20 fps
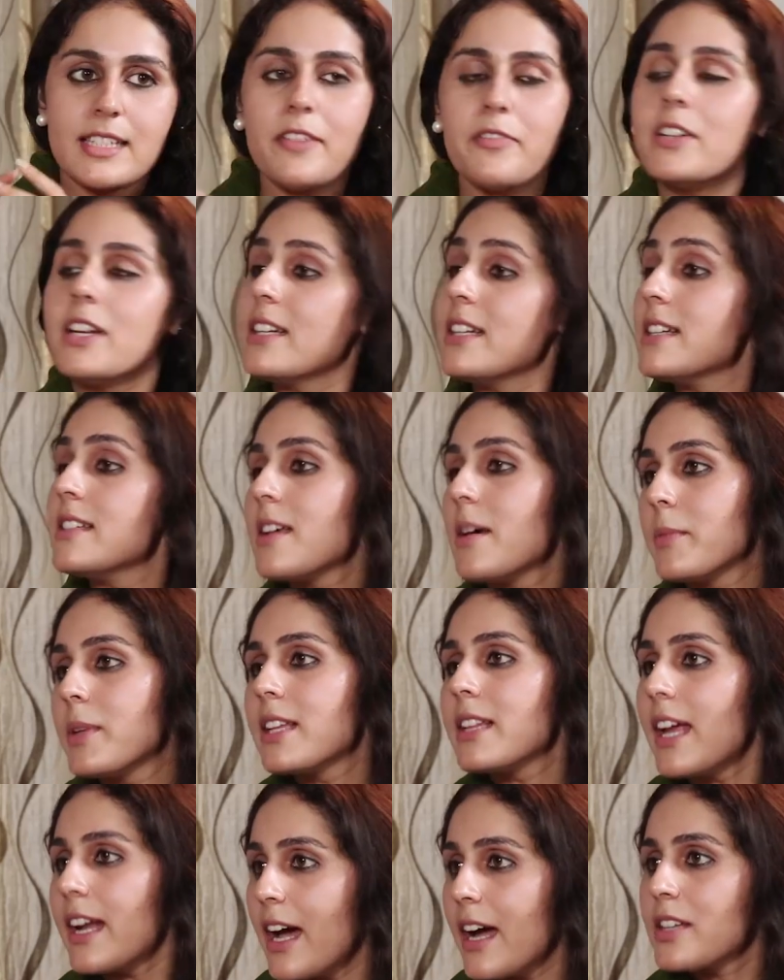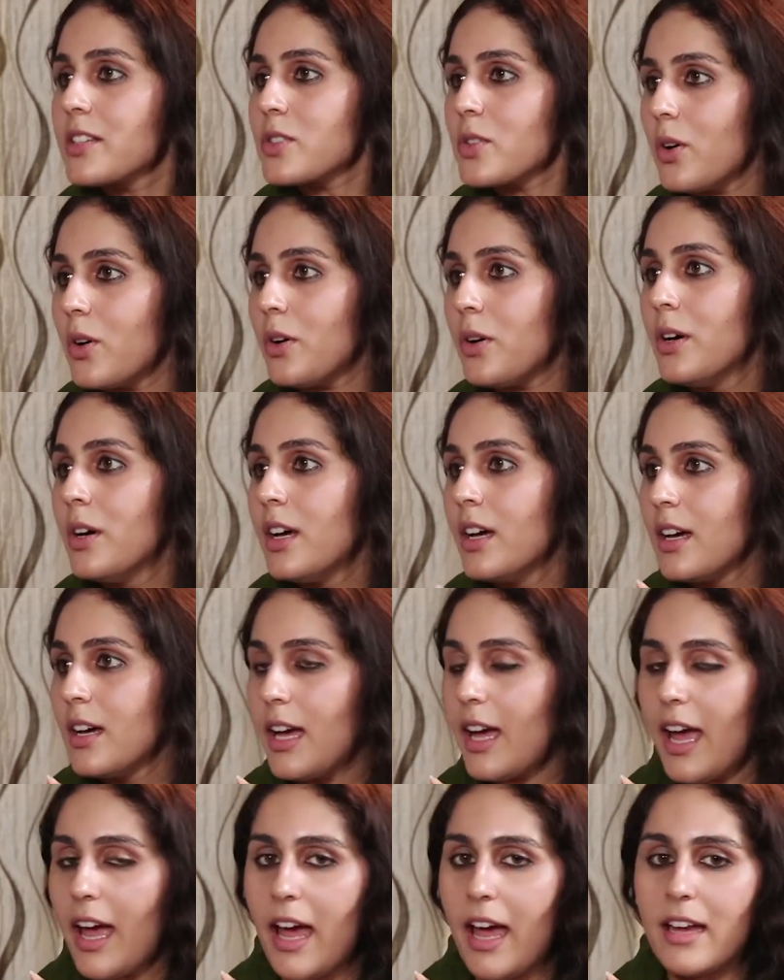definitely something that I saw.
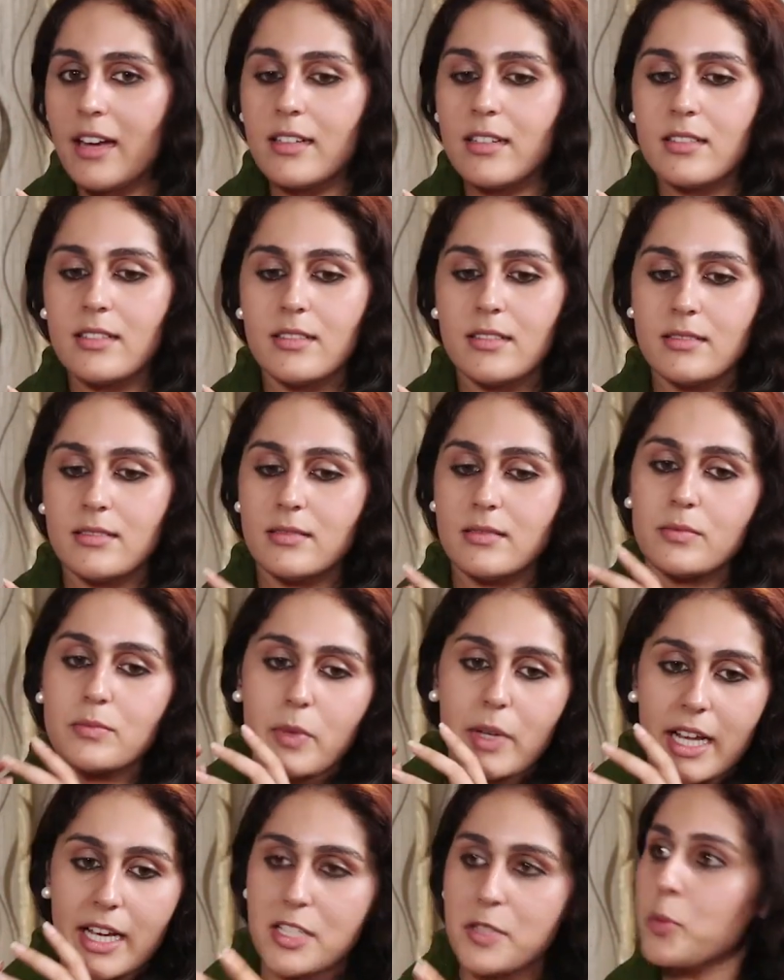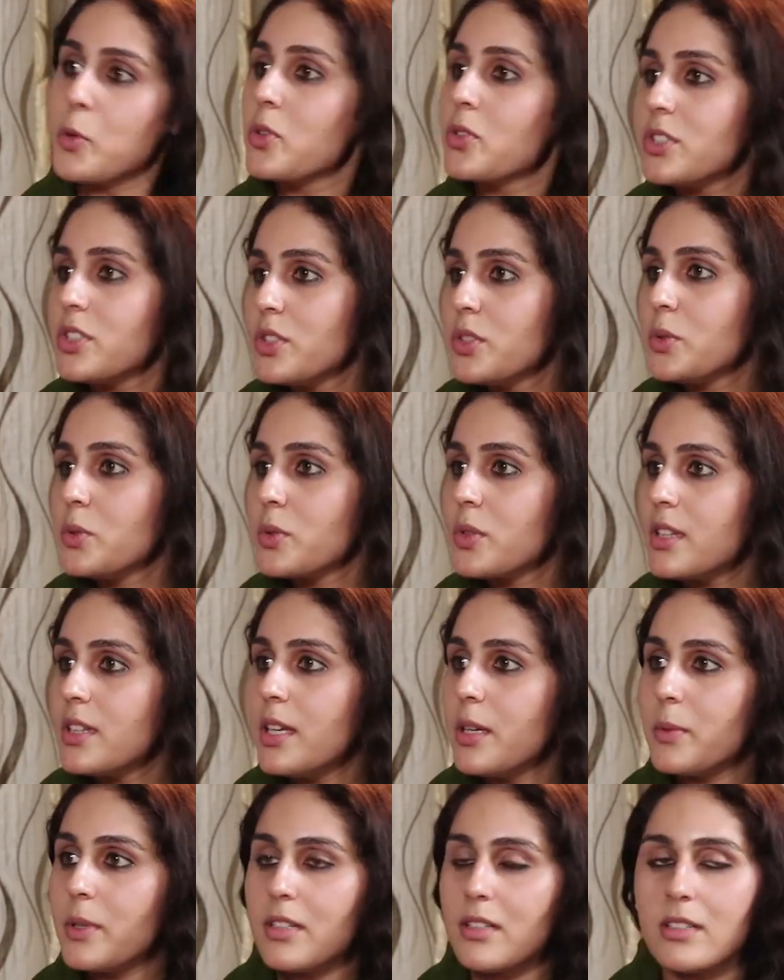And when I spoke to youth, they